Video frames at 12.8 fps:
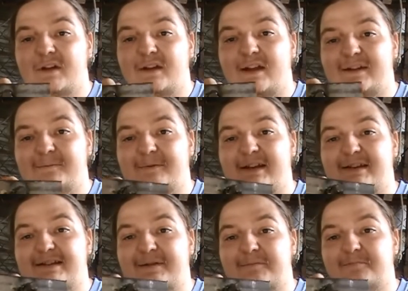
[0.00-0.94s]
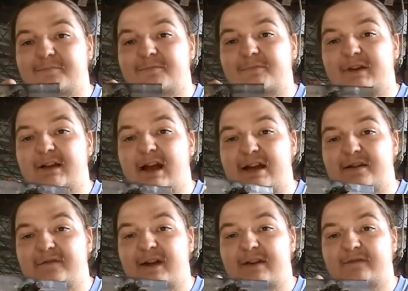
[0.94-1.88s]
that makes it kind
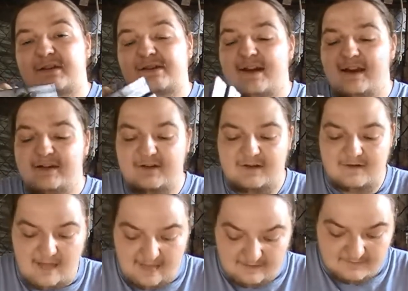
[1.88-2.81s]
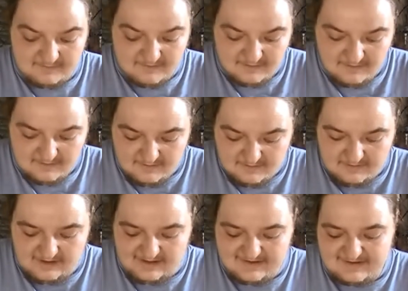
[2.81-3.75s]
of advantageous,
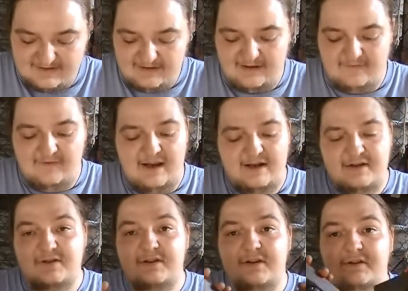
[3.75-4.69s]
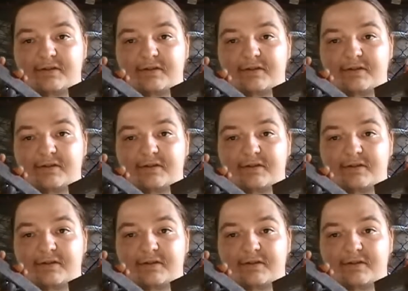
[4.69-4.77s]
has an advantage.